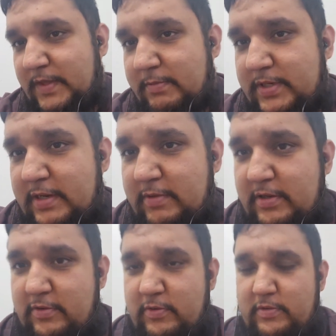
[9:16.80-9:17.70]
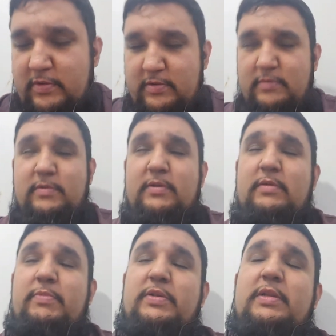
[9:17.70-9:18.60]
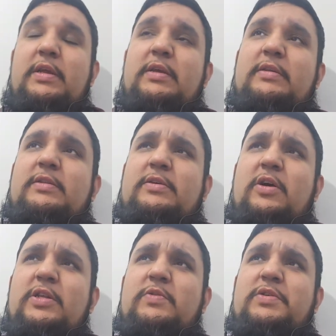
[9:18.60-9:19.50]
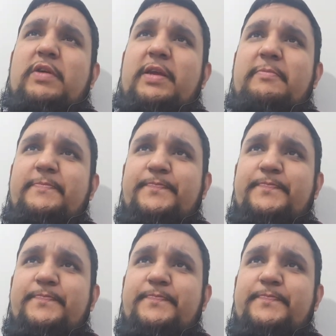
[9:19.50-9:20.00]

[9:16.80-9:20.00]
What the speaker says: But anyway, they know who. But yeah, the college was great.